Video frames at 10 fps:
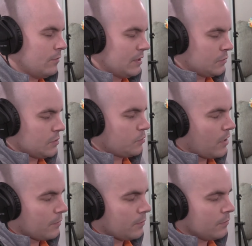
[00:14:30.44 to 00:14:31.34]
This one's
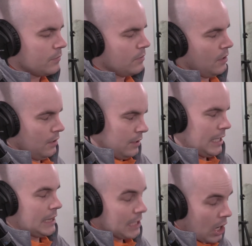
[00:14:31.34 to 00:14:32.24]
probably,
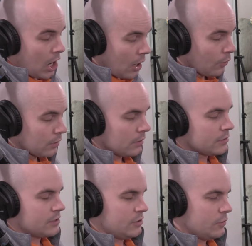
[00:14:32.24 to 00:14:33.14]
in
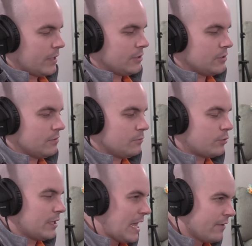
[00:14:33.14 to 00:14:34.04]
our
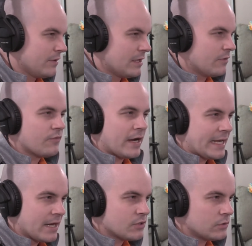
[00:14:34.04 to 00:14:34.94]
situation, pretty heavy on the
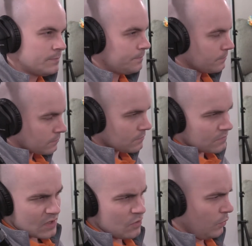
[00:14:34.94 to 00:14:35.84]
financial,
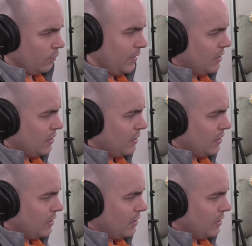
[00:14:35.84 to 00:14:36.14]
where